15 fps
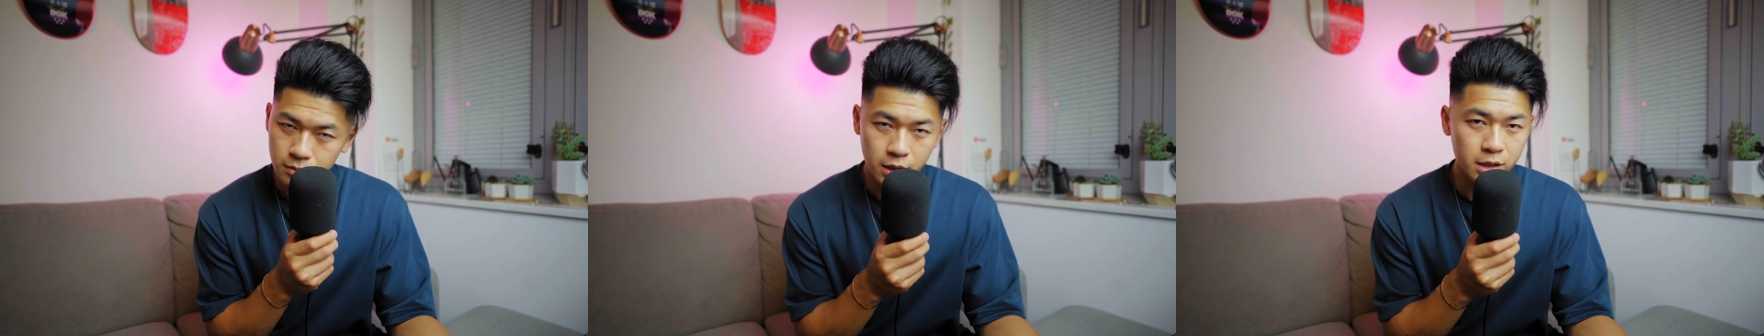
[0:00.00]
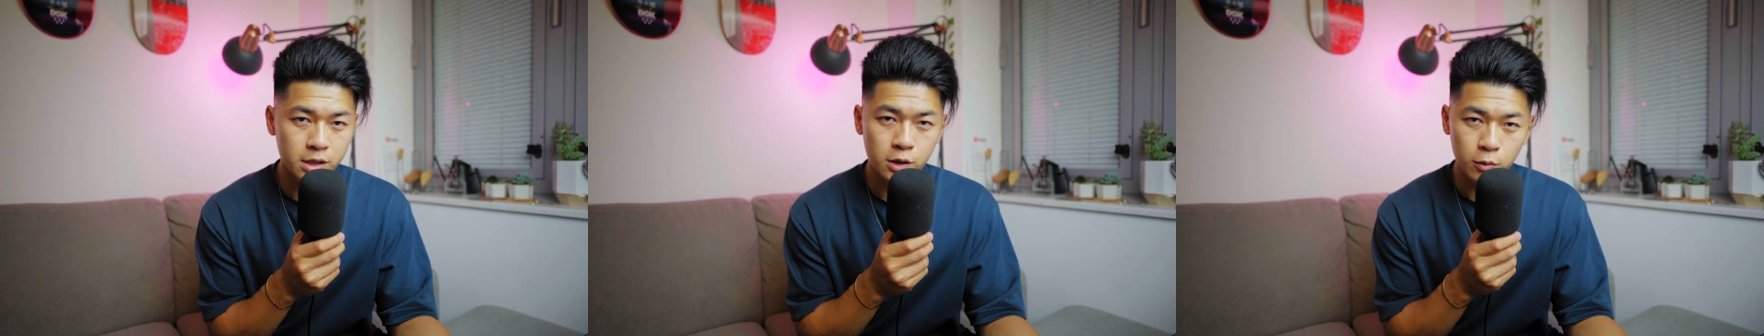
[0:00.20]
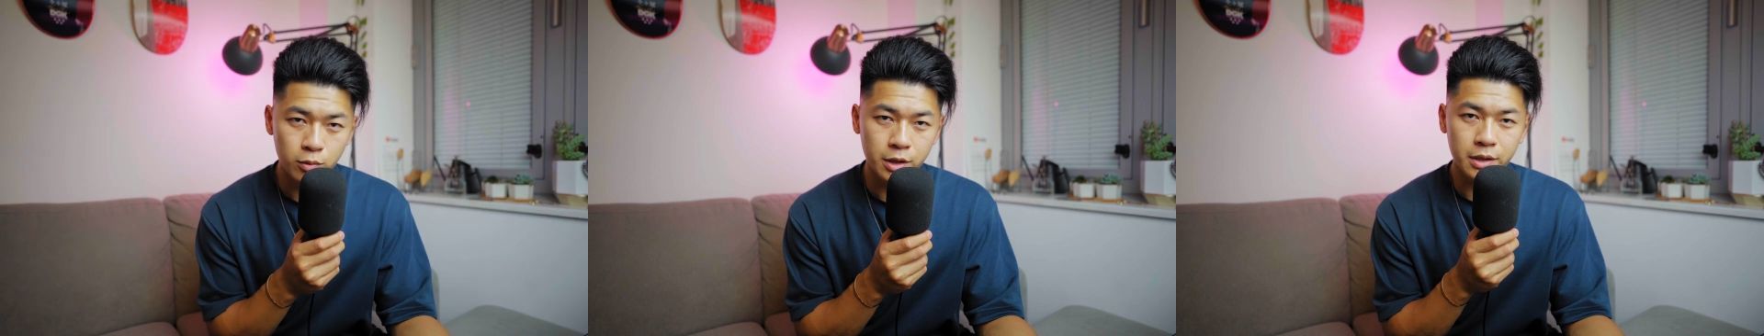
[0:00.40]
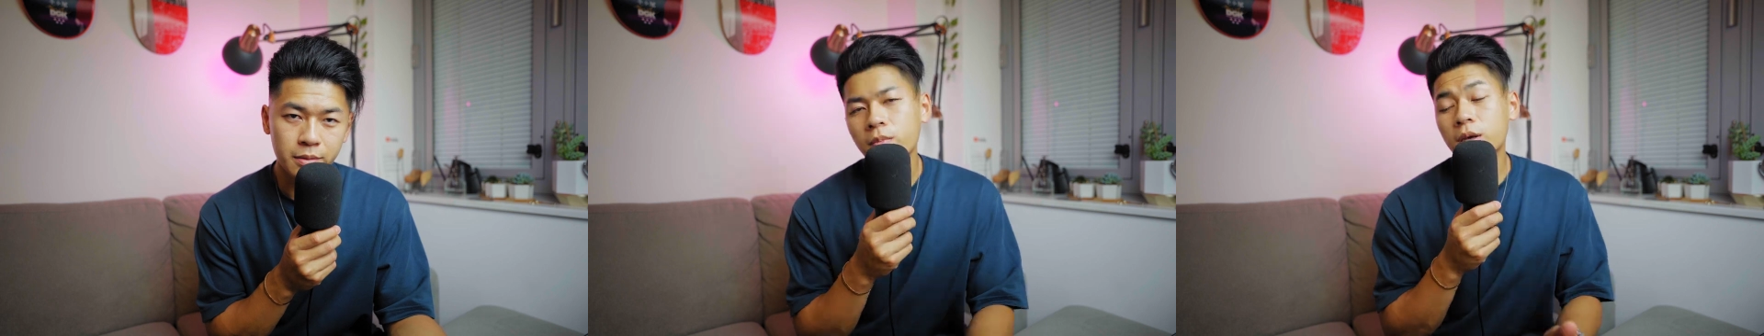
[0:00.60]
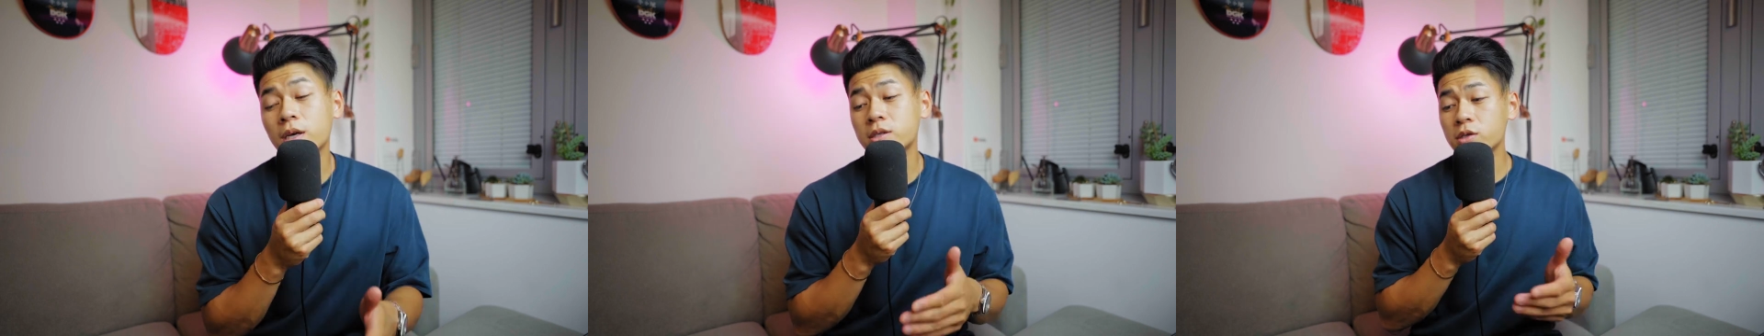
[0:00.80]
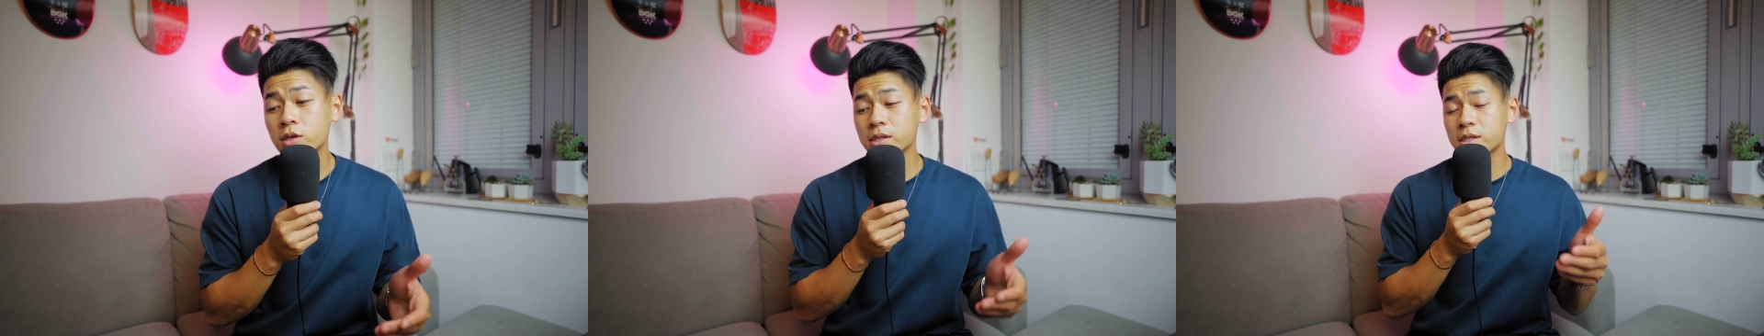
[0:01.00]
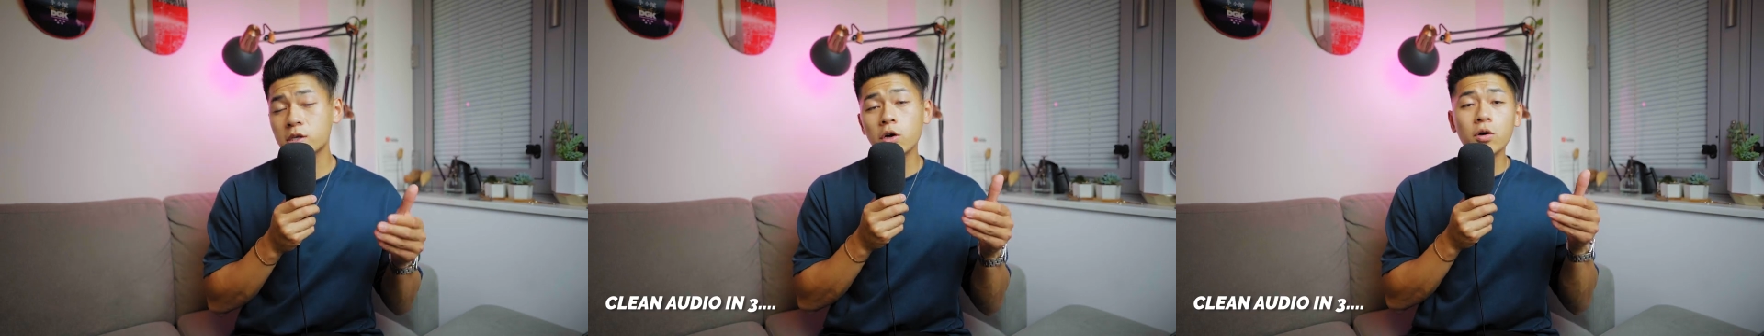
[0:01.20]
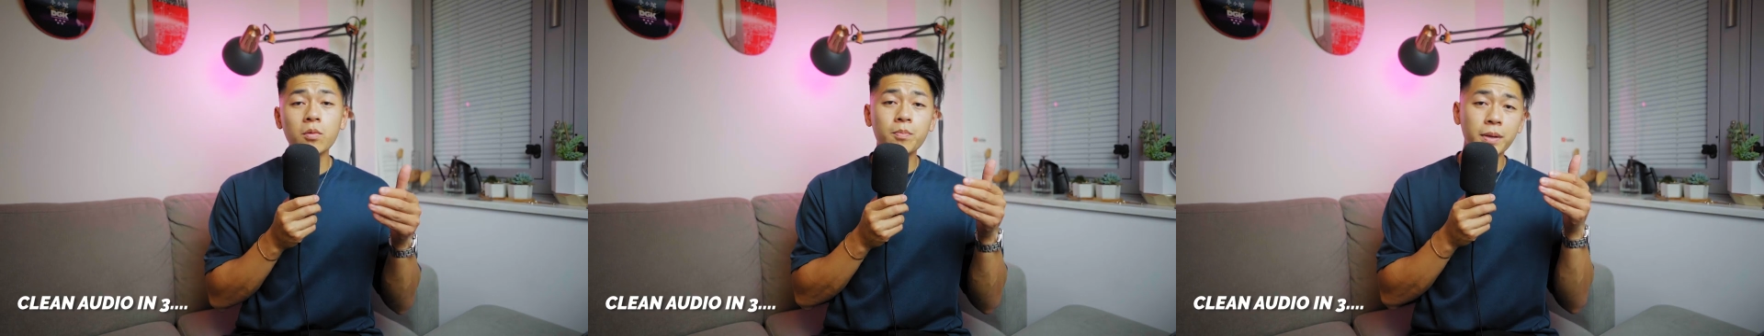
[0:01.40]
Yes, you would, because you can
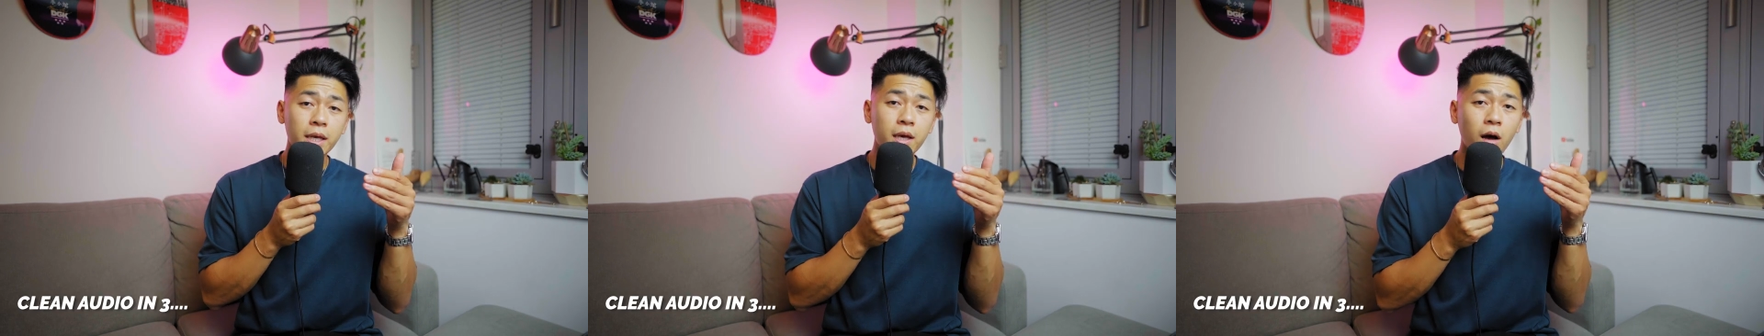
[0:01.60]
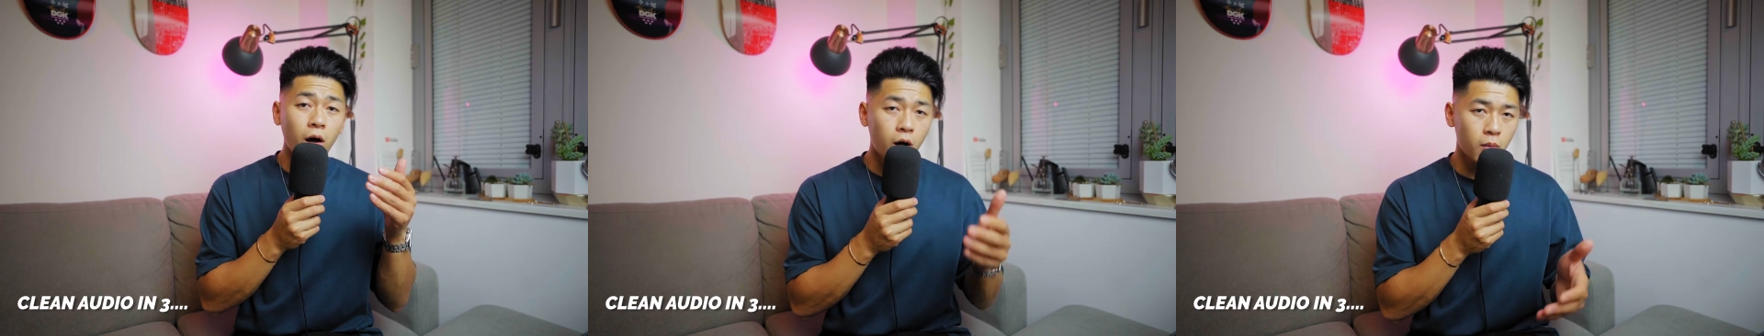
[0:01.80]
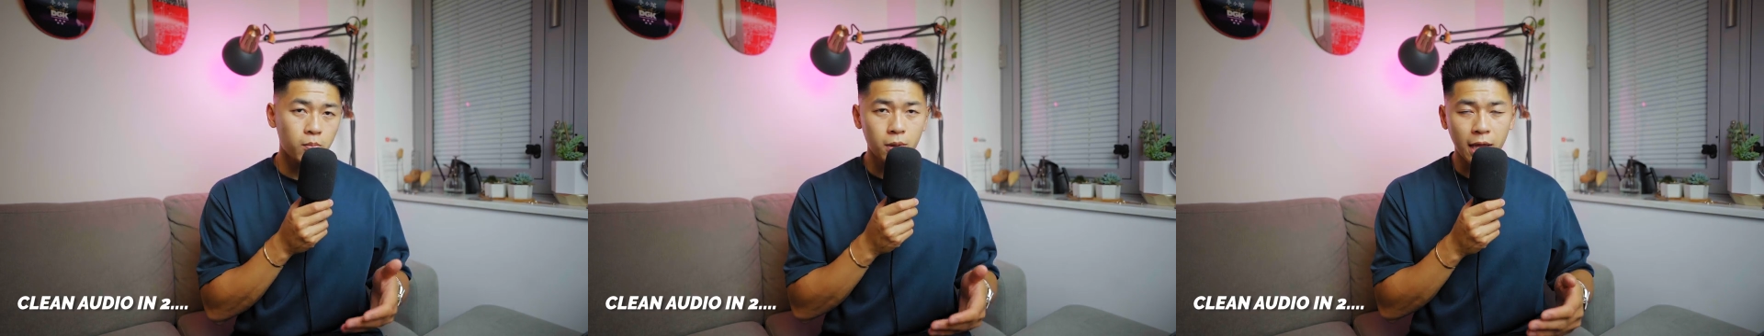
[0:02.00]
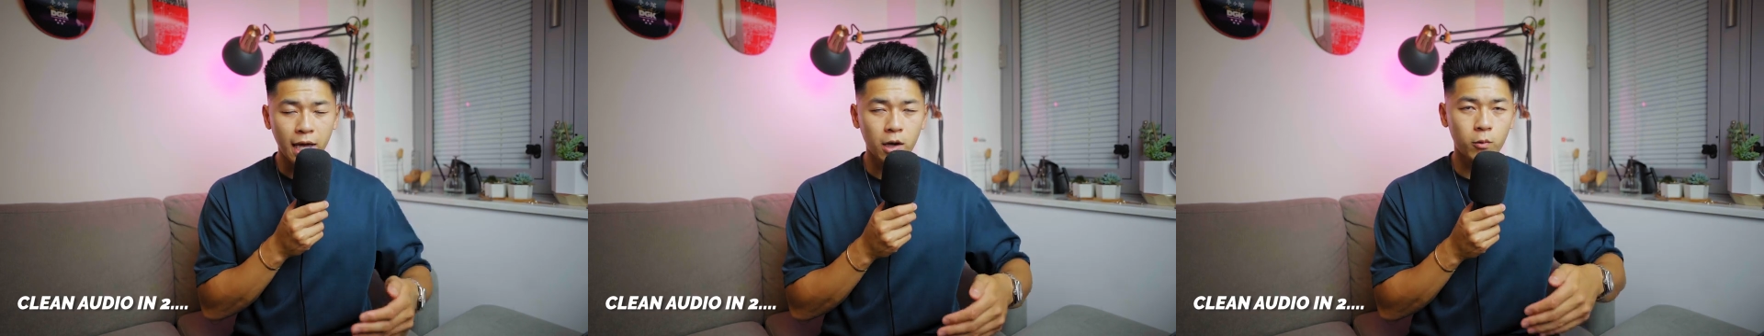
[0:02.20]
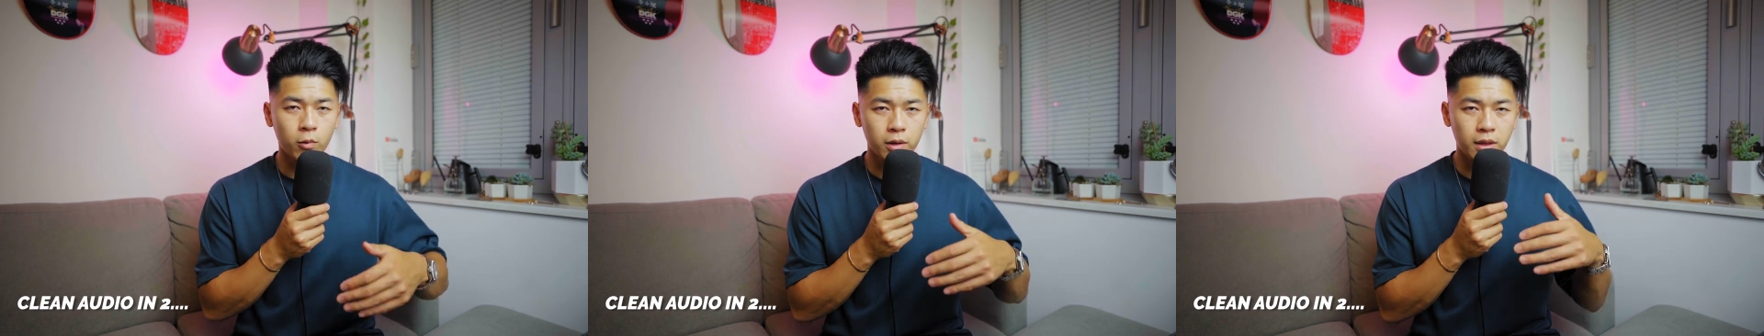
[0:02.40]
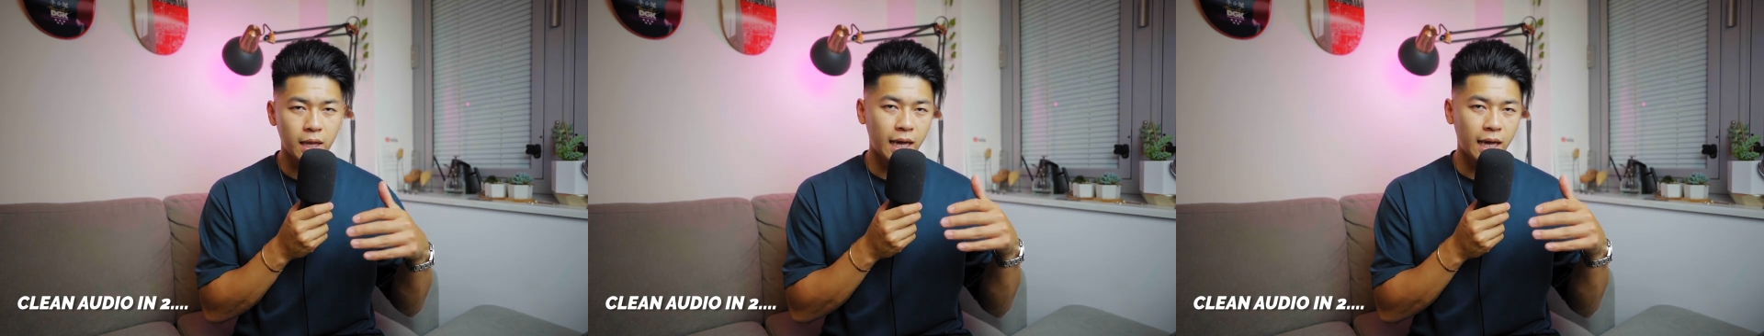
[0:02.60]
still be all black with